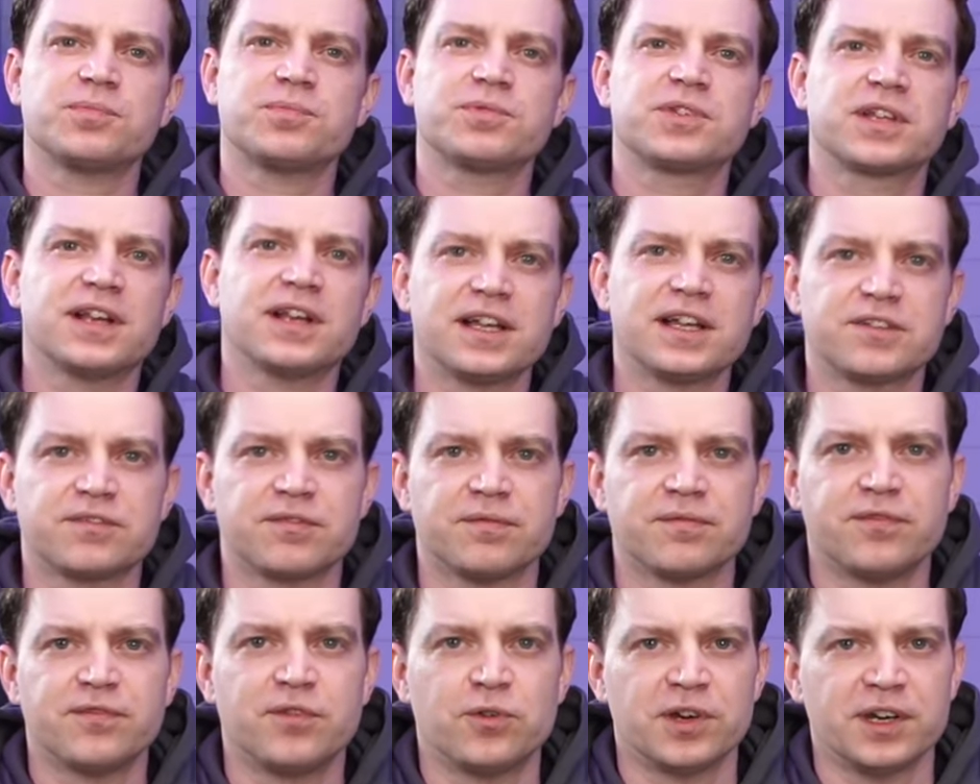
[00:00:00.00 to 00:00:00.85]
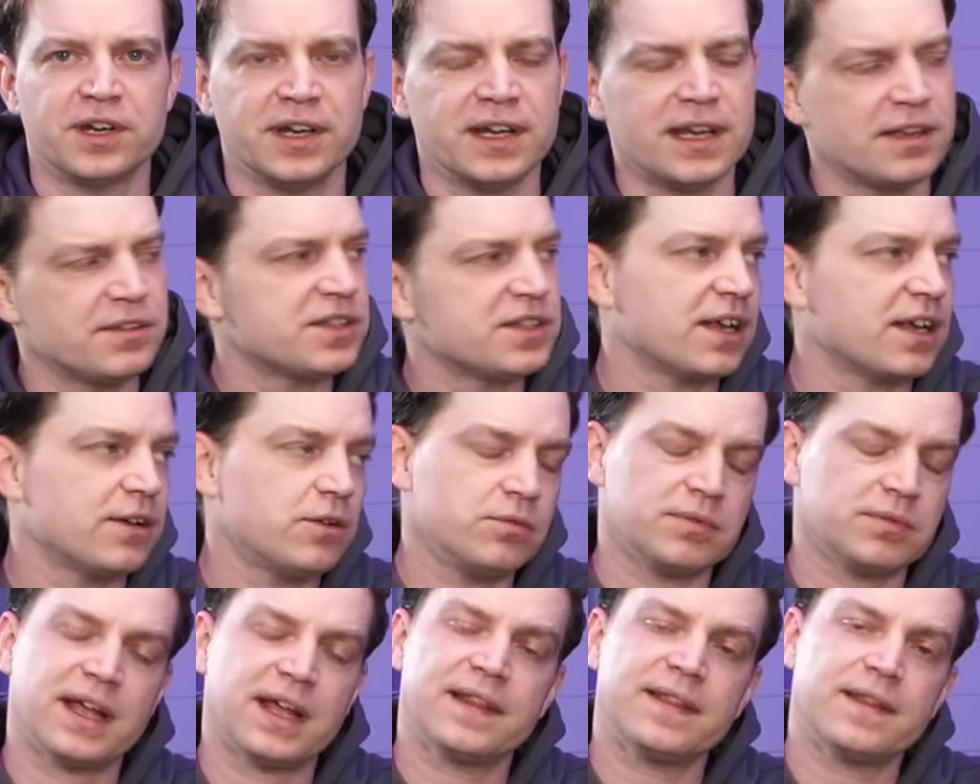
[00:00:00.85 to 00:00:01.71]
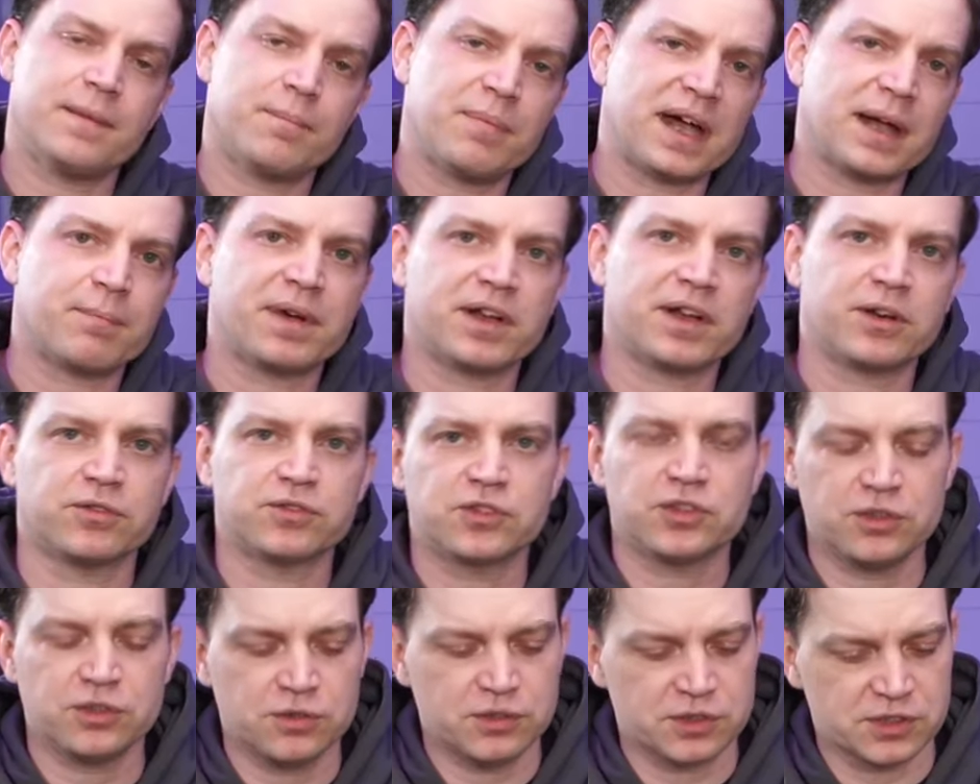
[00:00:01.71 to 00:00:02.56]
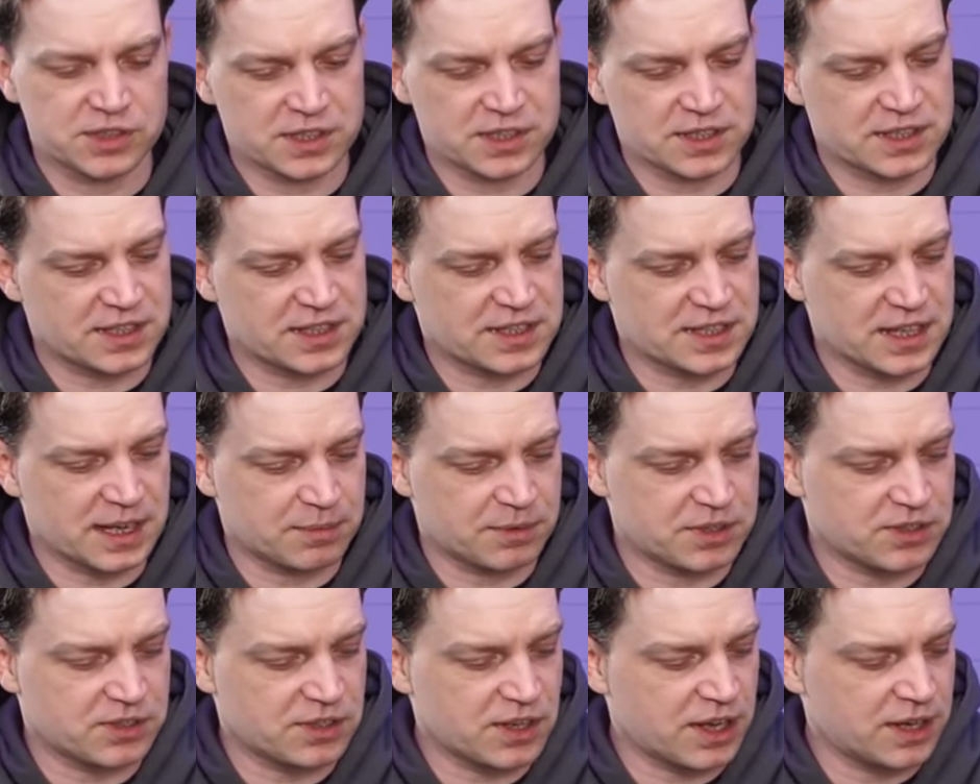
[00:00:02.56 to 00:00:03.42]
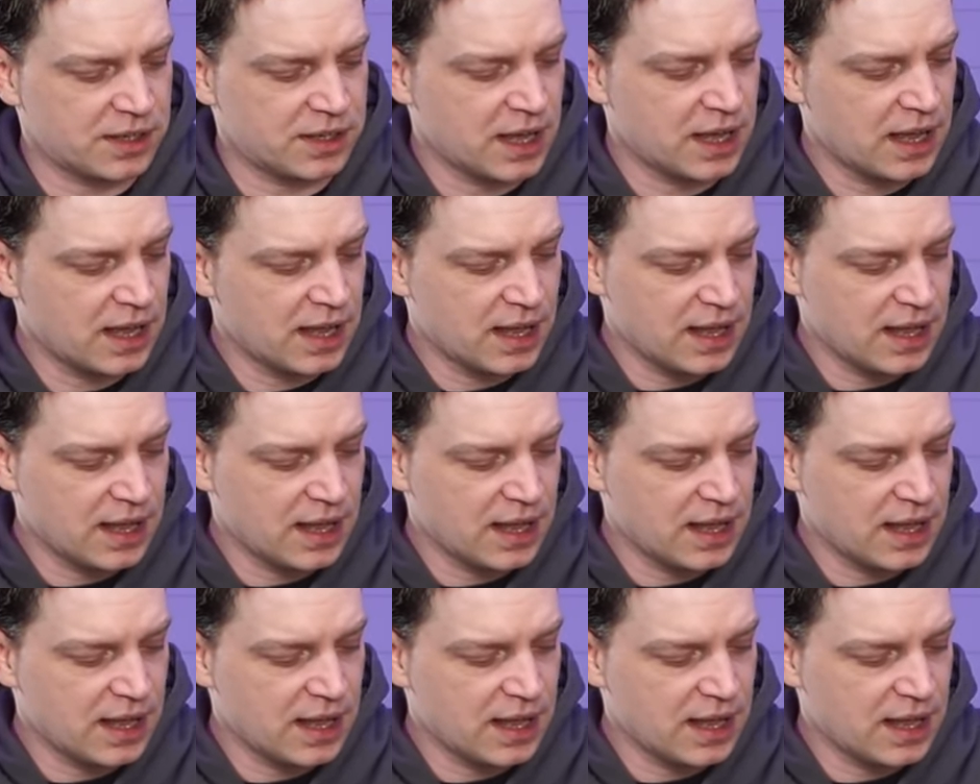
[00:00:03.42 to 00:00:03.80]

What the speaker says: the glass from falling out. Oh, and the back panel too, because it's the same design.